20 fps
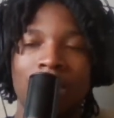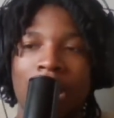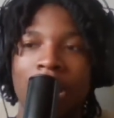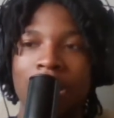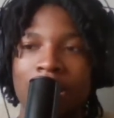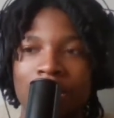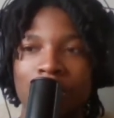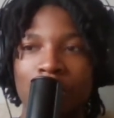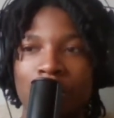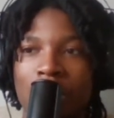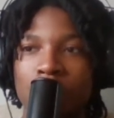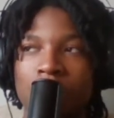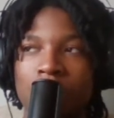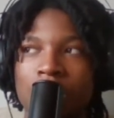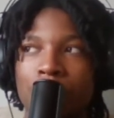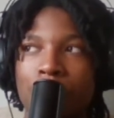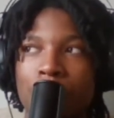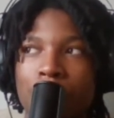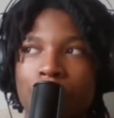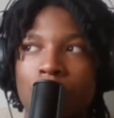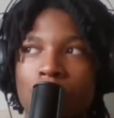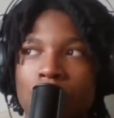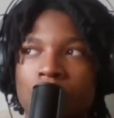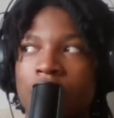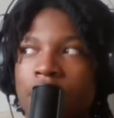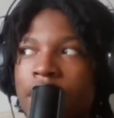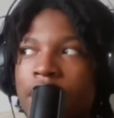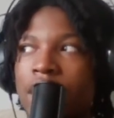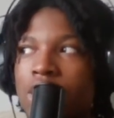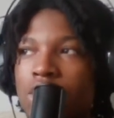like, you know, some people go
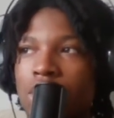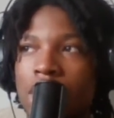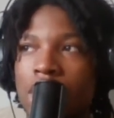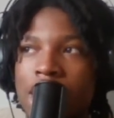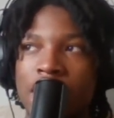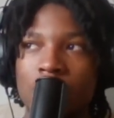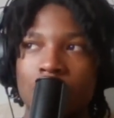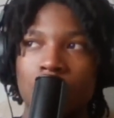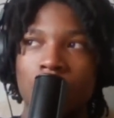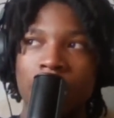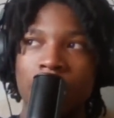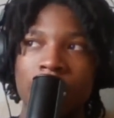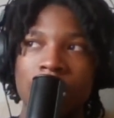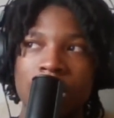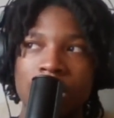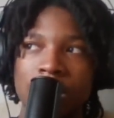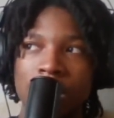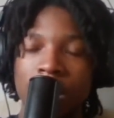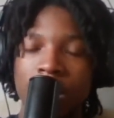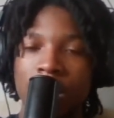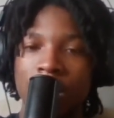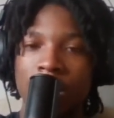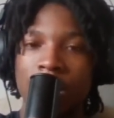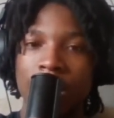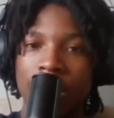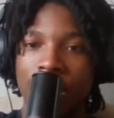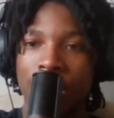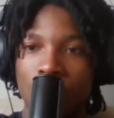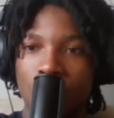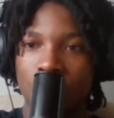to the extremes where they scale
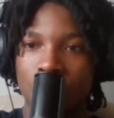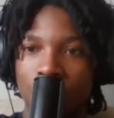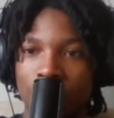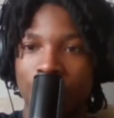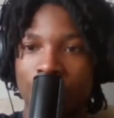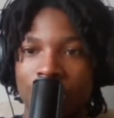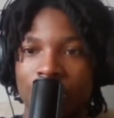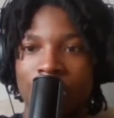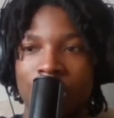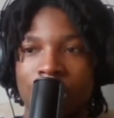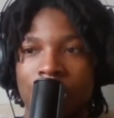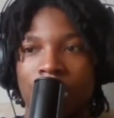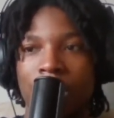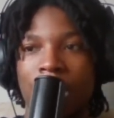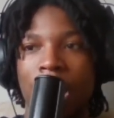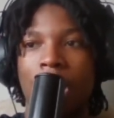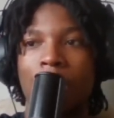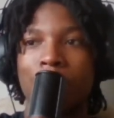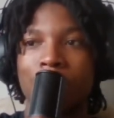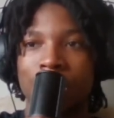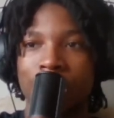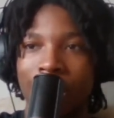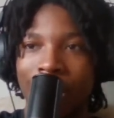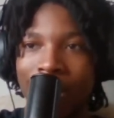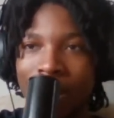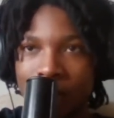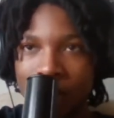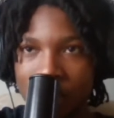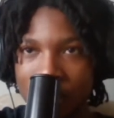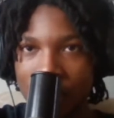it out. They look at how much
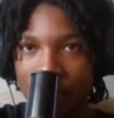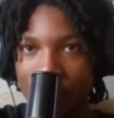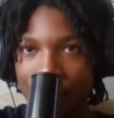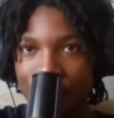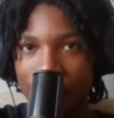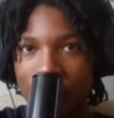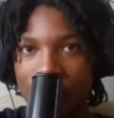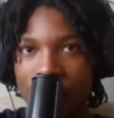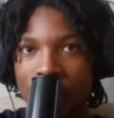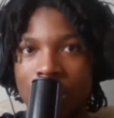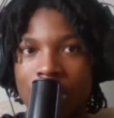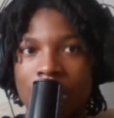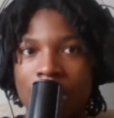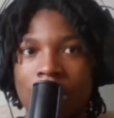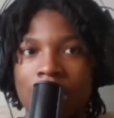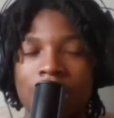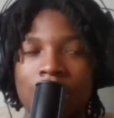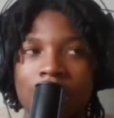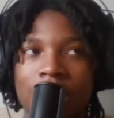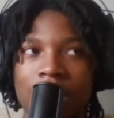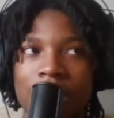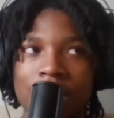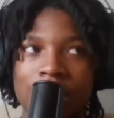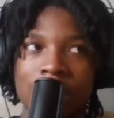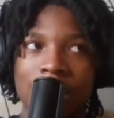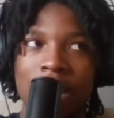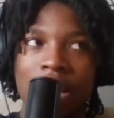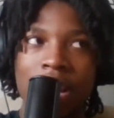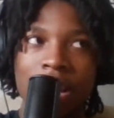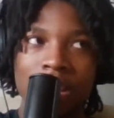calories they finna eat and
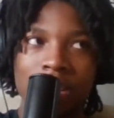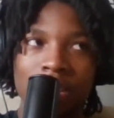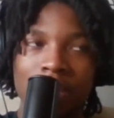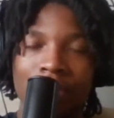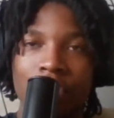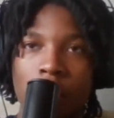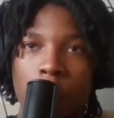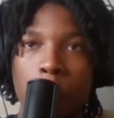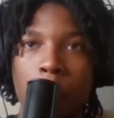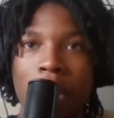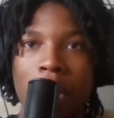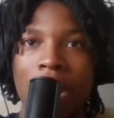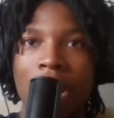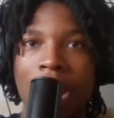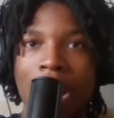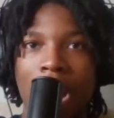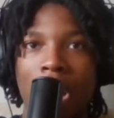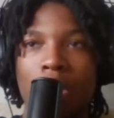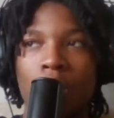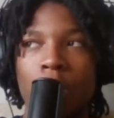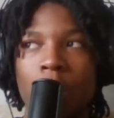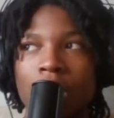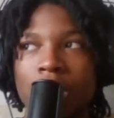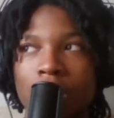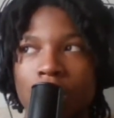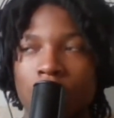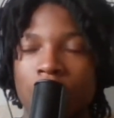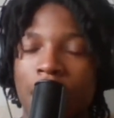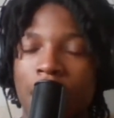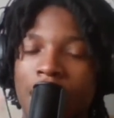this and that, you feel me? I don't
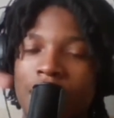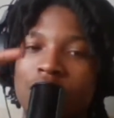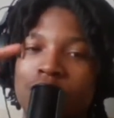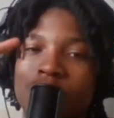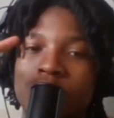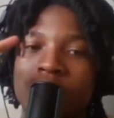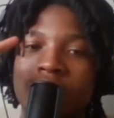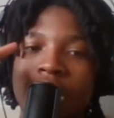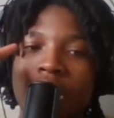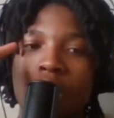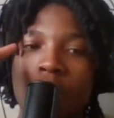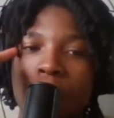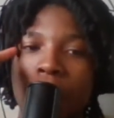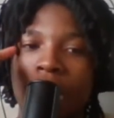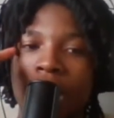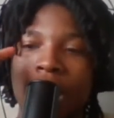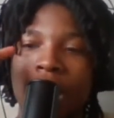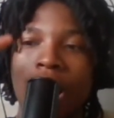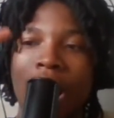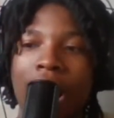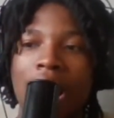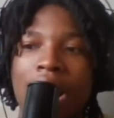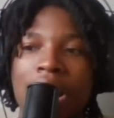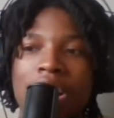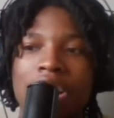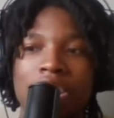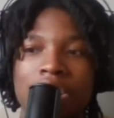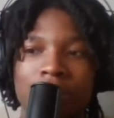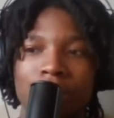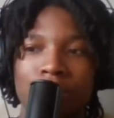really do that. I usually go by the
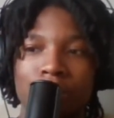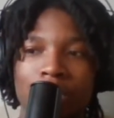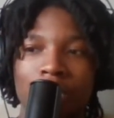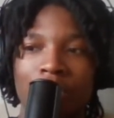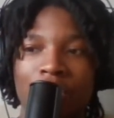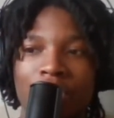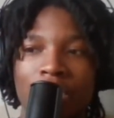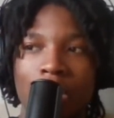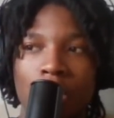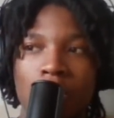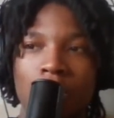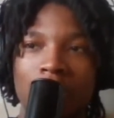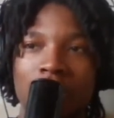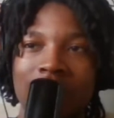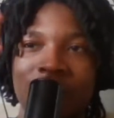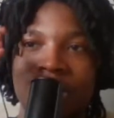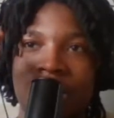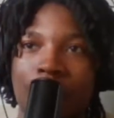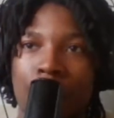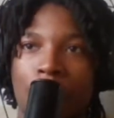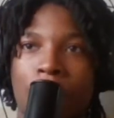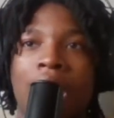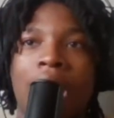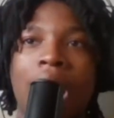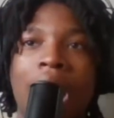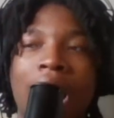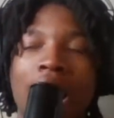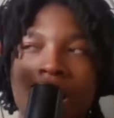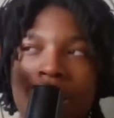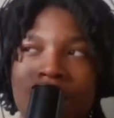eyes. You know that
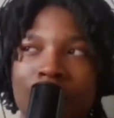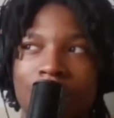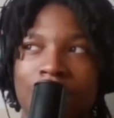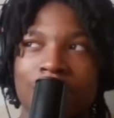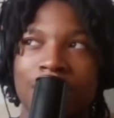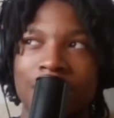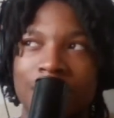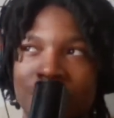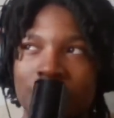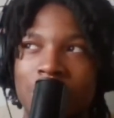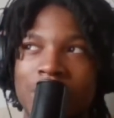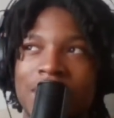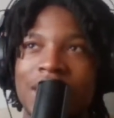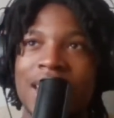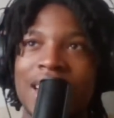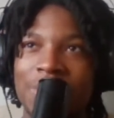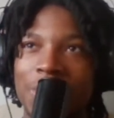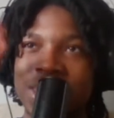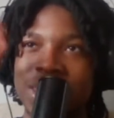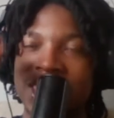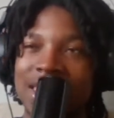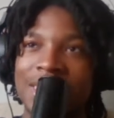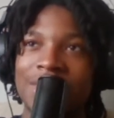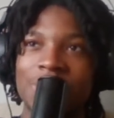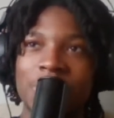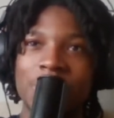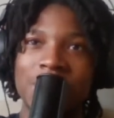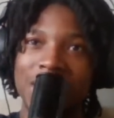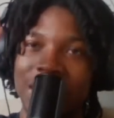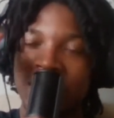my eyes, what's
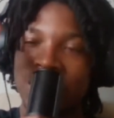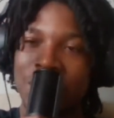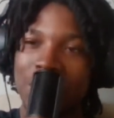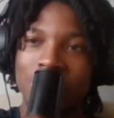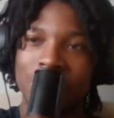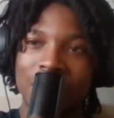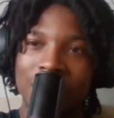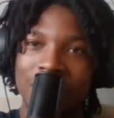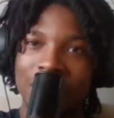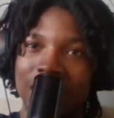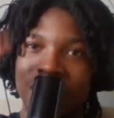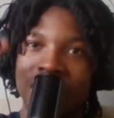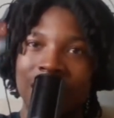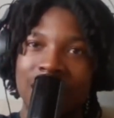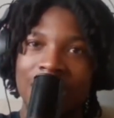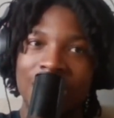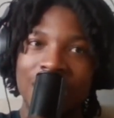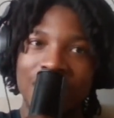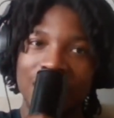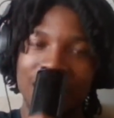it called? The